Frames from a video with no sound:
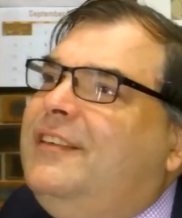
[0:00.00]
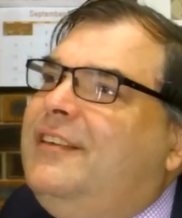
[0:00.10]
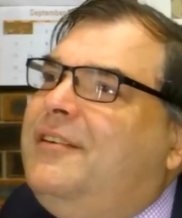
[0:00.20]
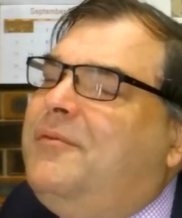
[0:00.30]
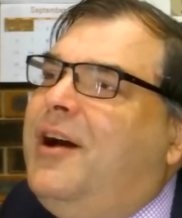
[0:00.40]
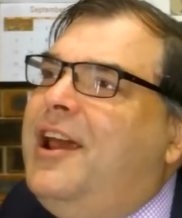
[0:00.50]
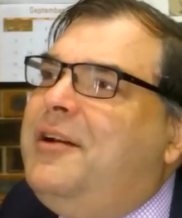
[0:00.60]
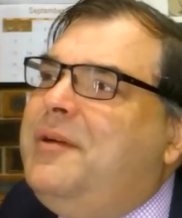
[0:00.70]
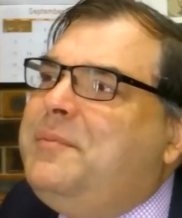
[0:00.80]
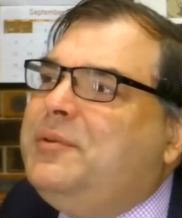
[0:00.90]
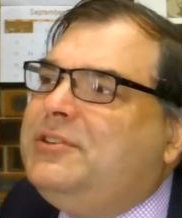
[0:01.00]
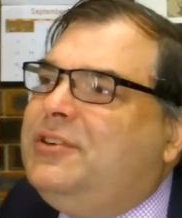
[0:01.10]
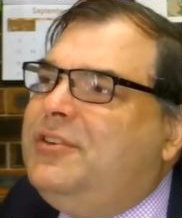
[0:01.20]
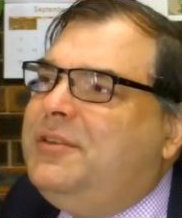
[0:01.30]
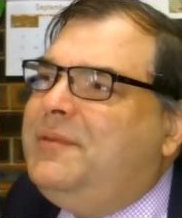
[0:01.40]
you know why do we
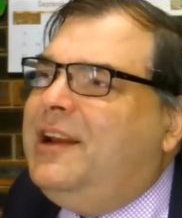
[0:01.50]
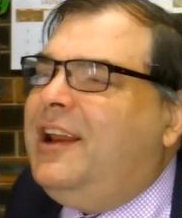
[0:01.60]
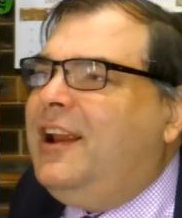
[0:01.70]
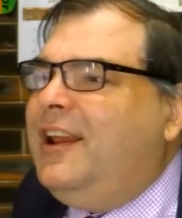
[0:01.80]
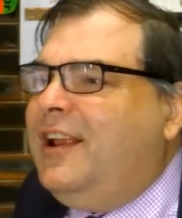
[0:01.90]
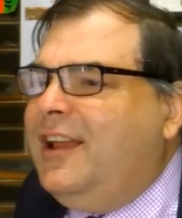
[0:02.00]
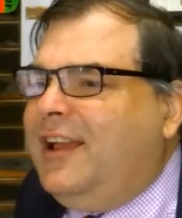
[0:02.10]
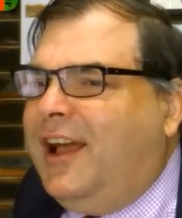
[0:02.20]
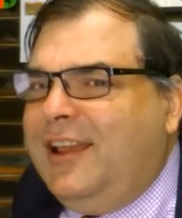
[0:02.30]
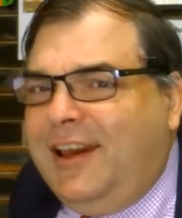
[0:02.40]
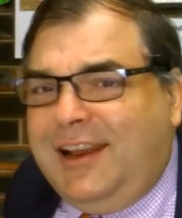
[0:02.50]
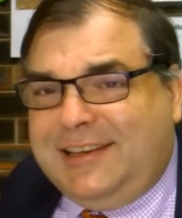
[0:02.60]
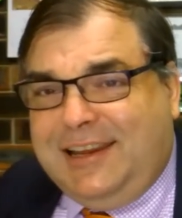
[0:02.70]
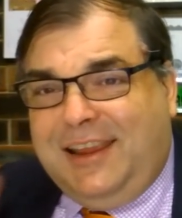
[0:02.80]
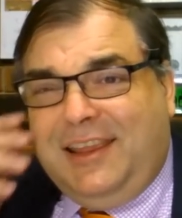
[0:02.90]
pursue them and i and i i gotta
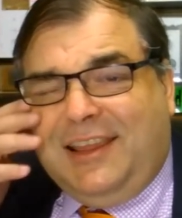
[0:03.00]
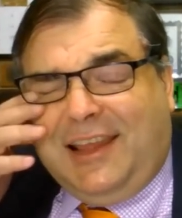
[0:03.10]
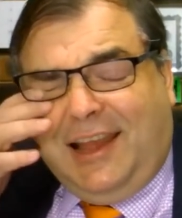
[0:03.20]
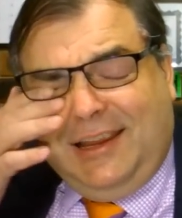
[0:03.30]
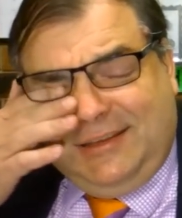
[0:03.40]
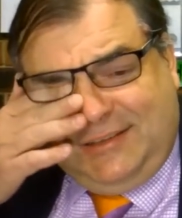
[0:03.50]
tell you guys